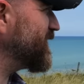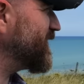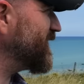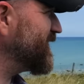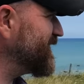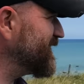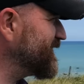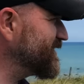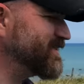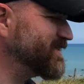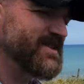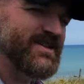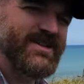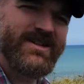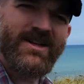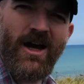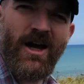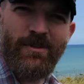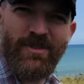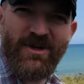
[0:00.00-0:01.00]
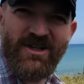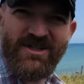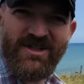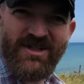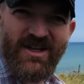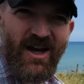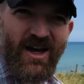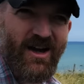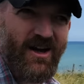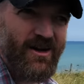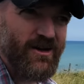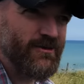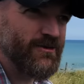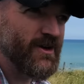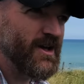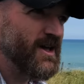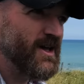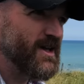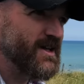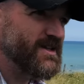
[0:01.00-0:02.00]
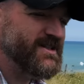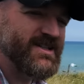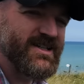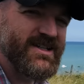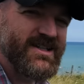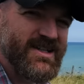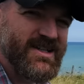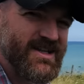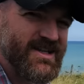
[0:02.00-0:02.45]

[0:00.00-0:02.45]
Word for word: the companies of D,